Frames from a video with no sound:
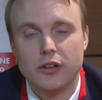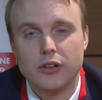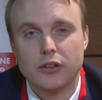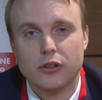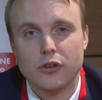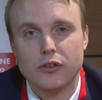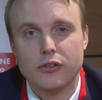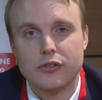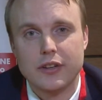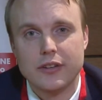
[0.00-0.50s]

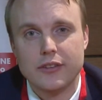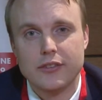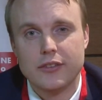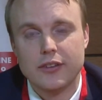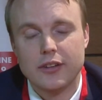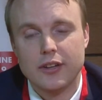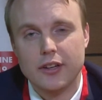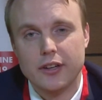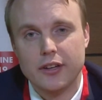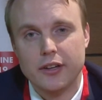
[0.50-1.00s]

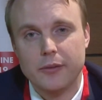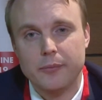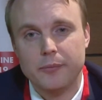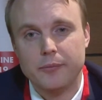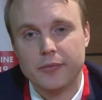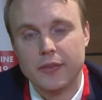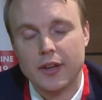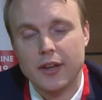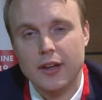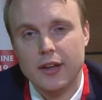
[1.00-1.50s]
contrast
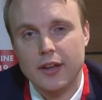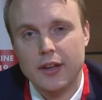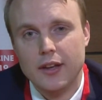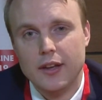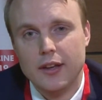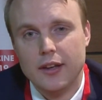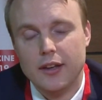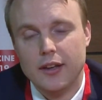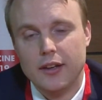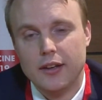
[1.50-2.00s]

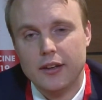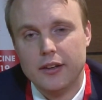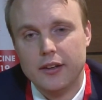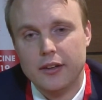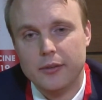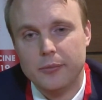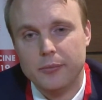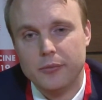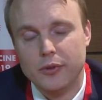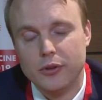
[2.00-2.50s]

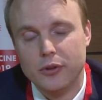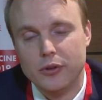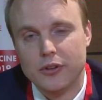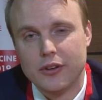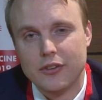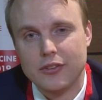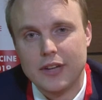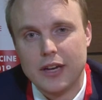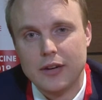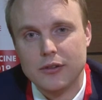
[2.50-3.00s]

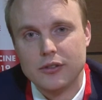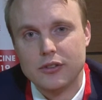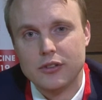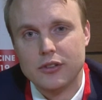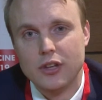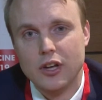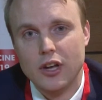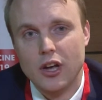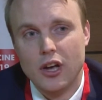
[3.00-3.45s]
ultrasound.